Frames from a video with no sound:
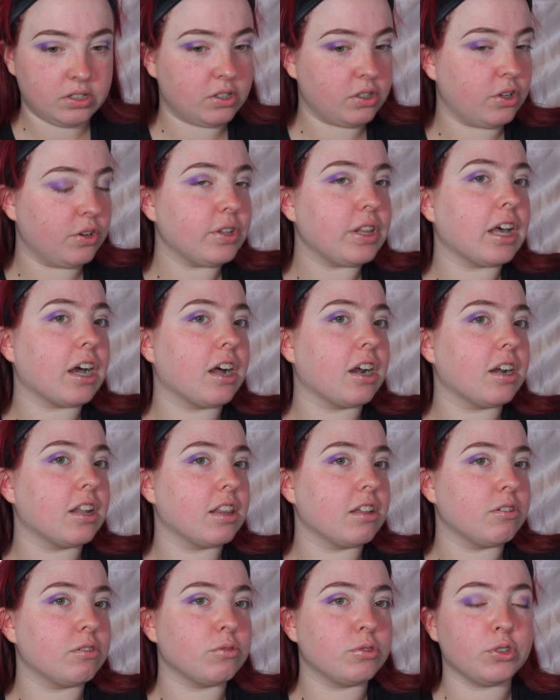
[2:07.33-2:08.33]
Oh, that got a
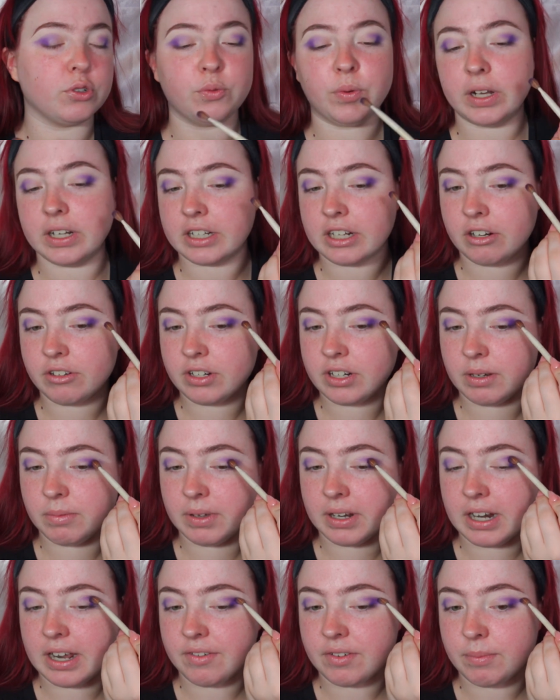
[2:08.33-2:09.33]
little too winked out. I'm
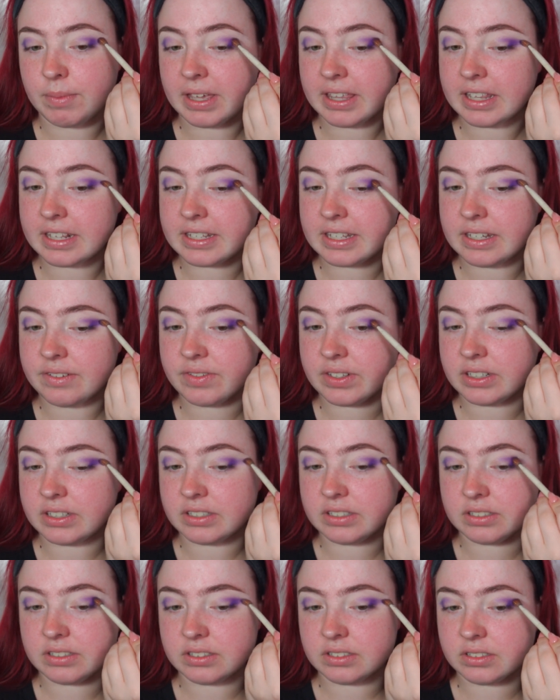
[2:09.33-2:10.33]
gonna have to make this even.
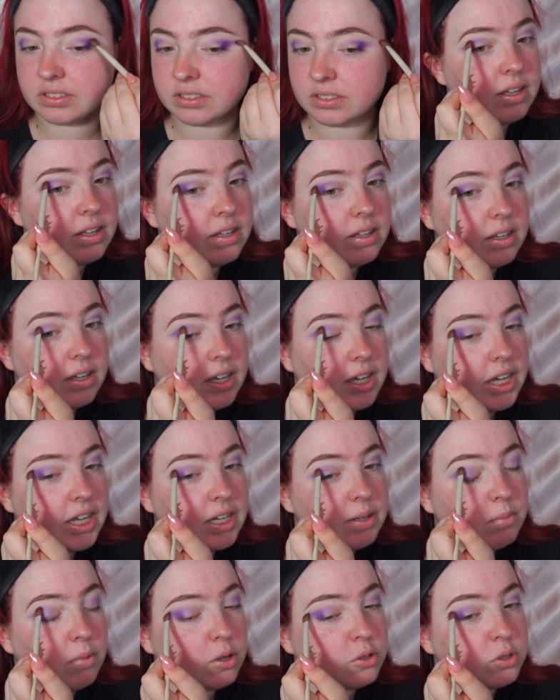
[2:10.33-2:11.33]
I
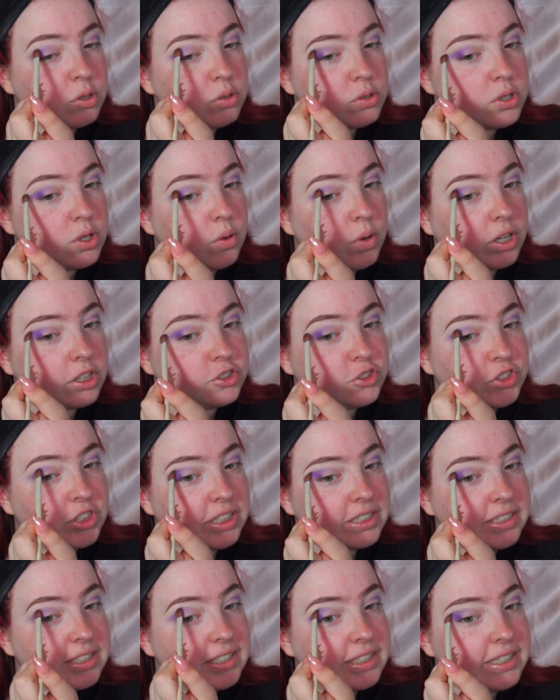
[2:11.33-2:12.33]
am also so
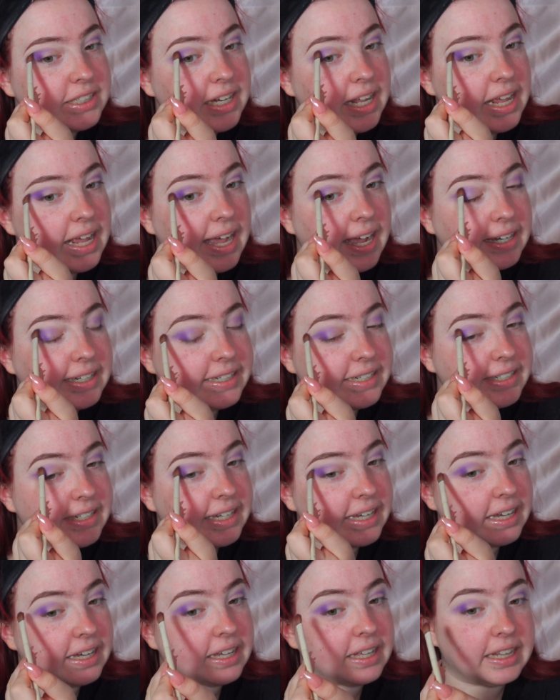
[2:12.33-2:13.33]
congested today, I need to
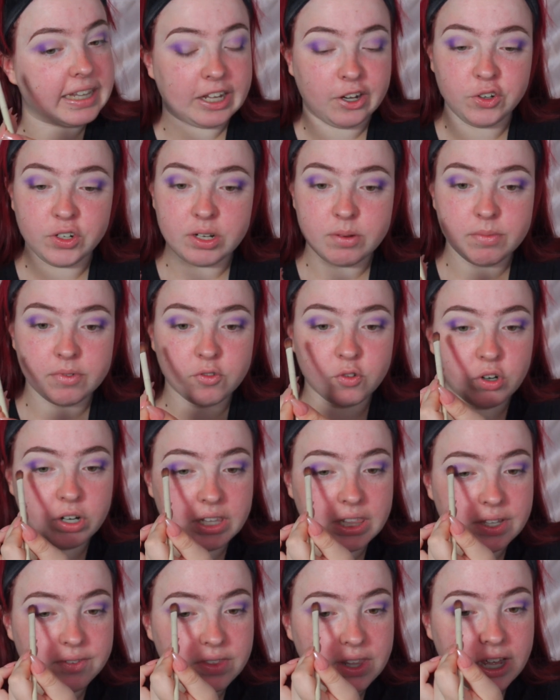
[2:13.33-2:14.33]
take a Claritin before I
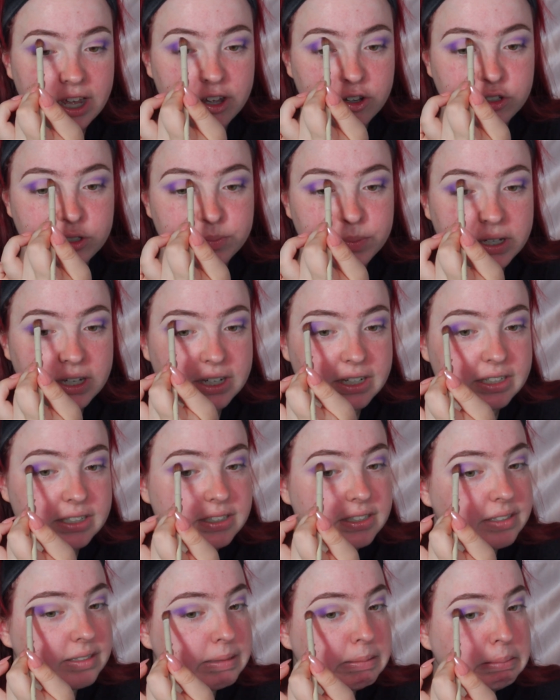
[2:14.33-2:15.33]
leave the house
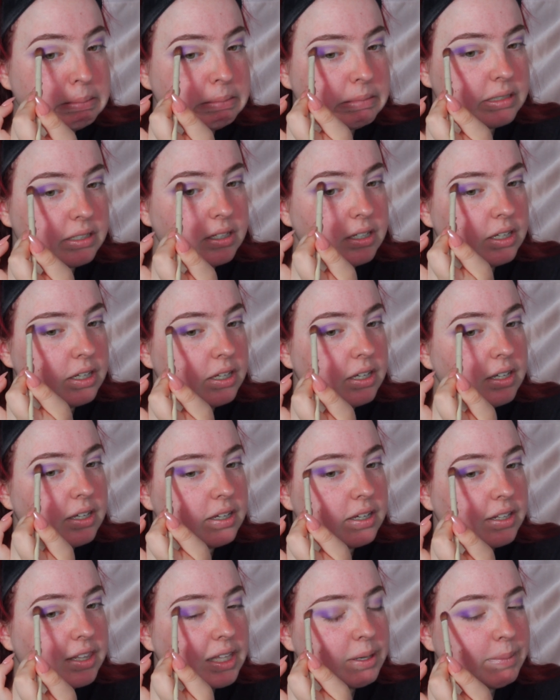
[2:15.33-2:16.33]
because
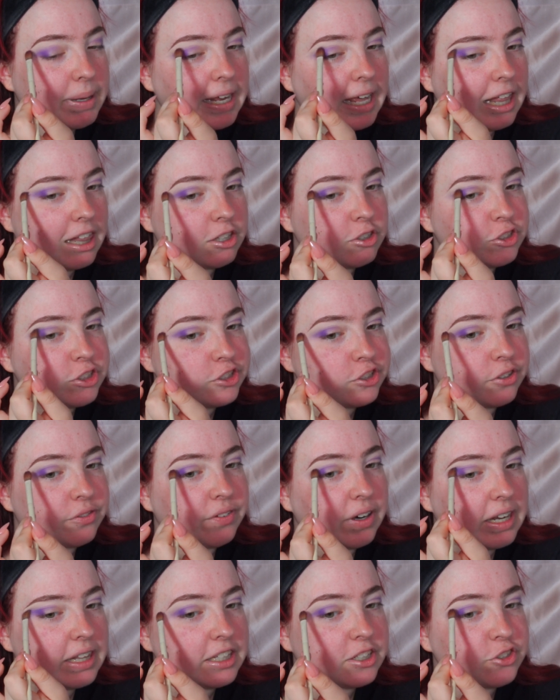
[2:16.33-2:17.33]
I think my allergies are
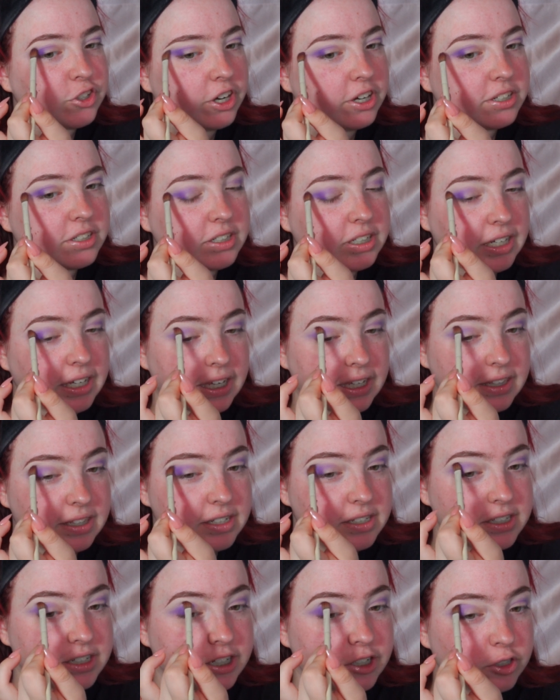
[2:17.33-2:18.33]
finally starting to kick in
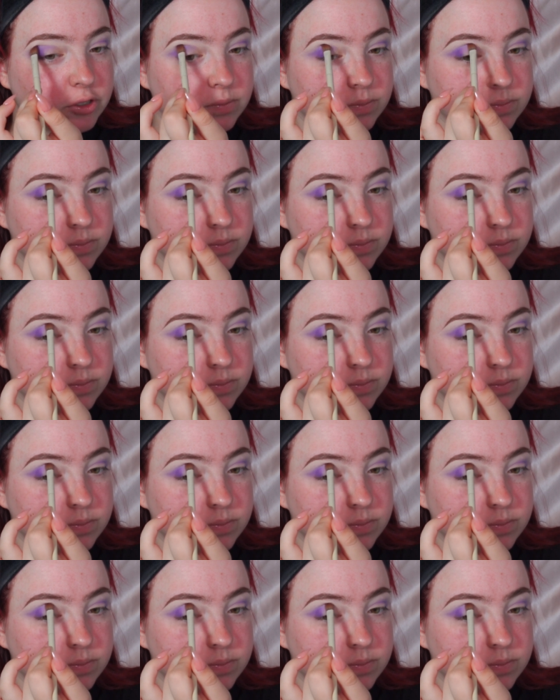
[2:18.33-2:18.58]
this year.